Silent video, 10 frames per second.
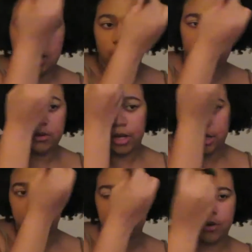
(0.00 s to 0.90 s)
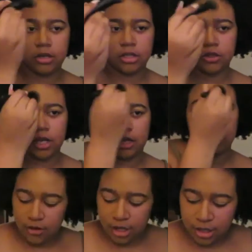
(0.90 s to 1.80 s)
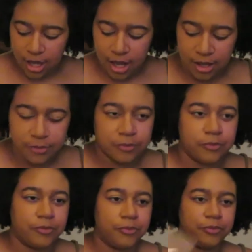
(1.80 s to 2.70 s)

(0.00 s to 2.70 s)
Oh well, I can make it work. It's okay. Oh, look at that.